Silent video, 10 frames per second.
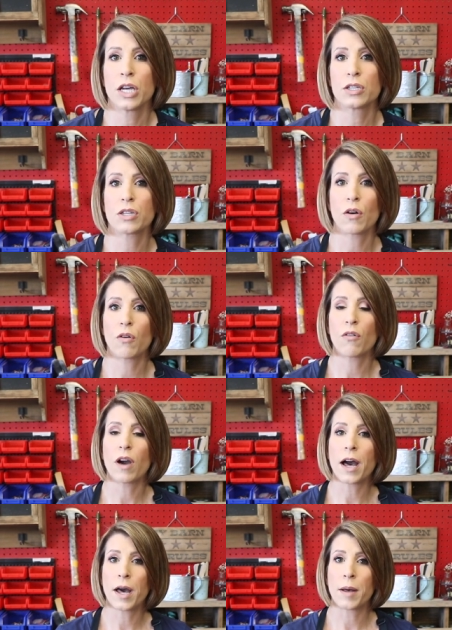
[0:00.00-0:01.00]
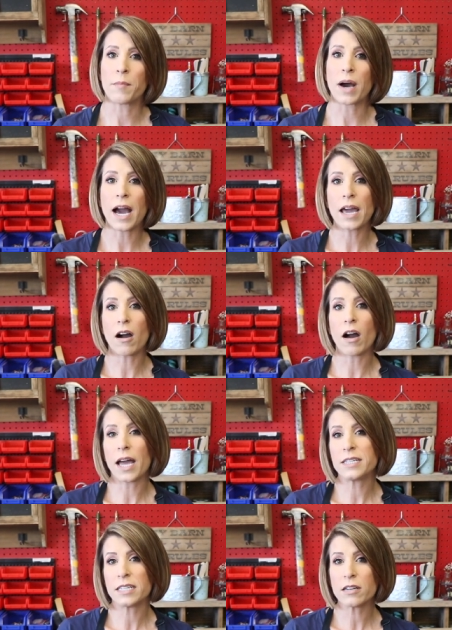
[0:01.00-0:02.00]
So
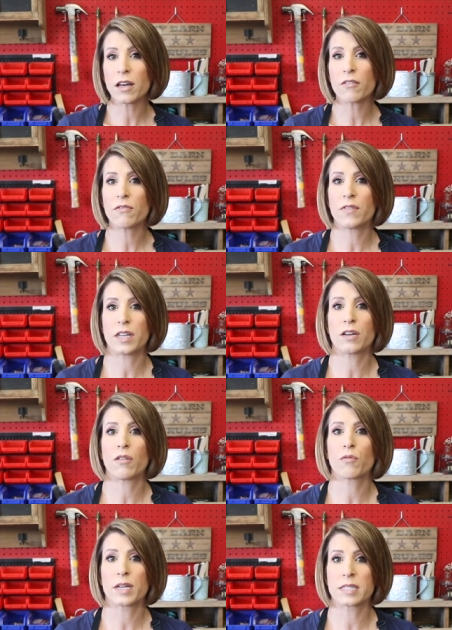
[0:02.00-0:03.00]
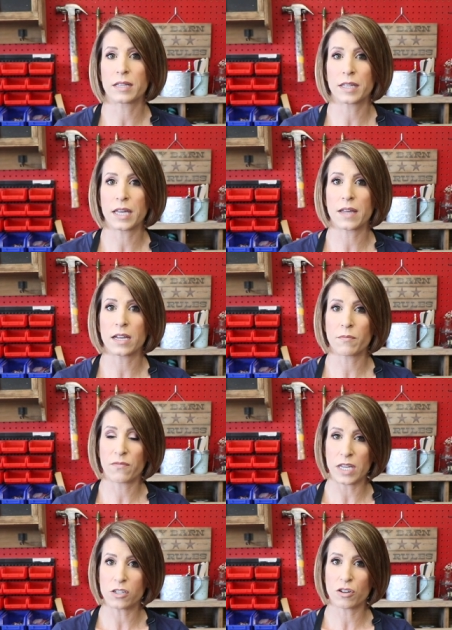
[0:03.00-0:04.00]
I did another video recently that
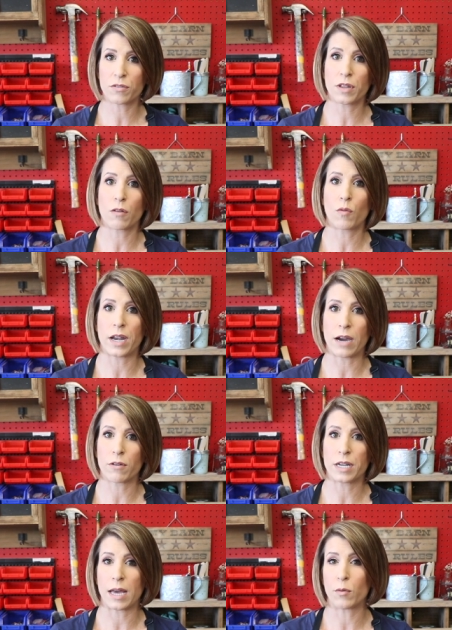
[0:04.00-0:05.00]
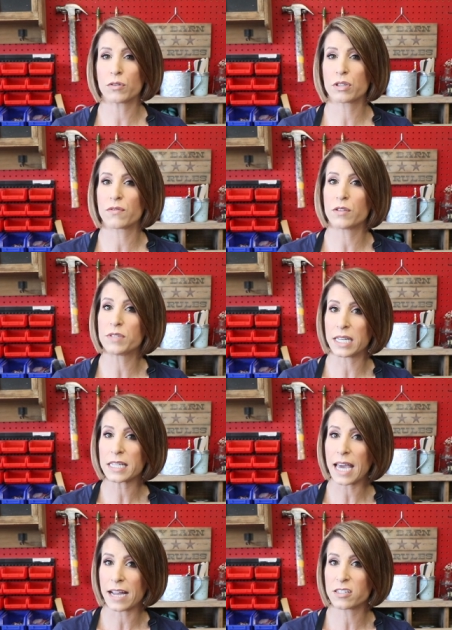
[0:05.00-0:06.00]
featured their 1 hour enamel. So if you didn't
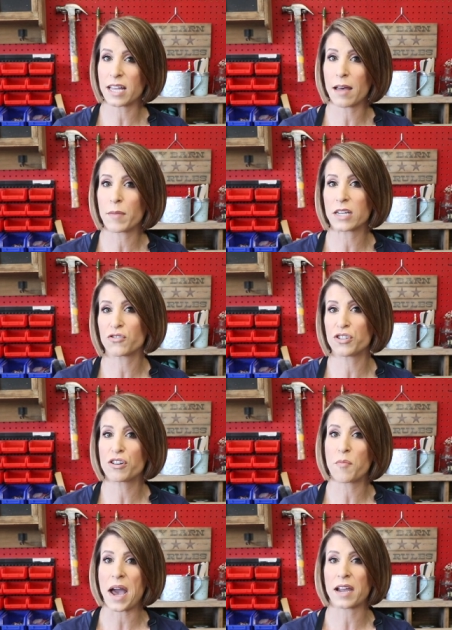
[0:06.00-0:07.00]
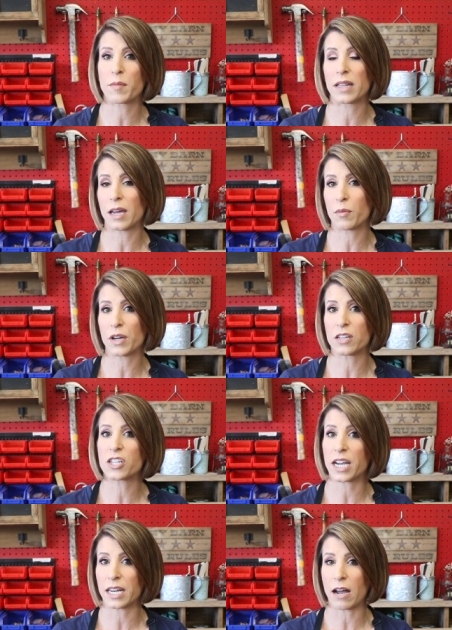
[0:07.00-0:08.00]
catch that, make sure you go back in my library and
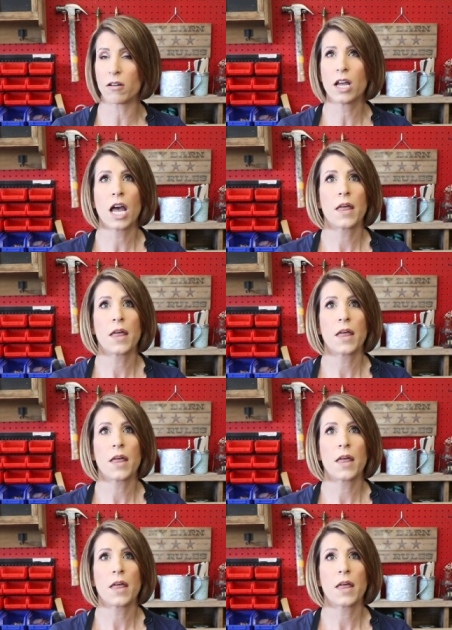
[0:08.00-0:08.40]
check it out.